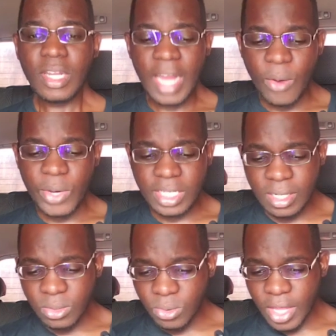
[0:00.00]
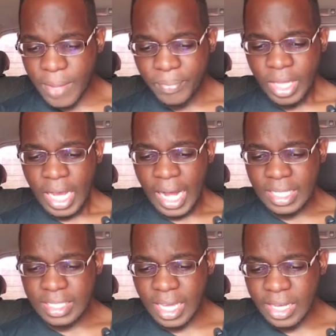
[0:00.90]
Now he turned to them
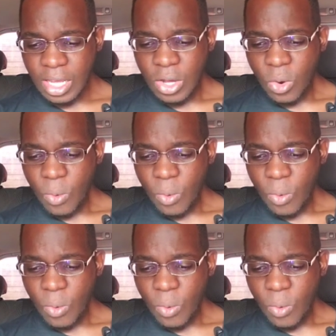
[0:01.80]
and said,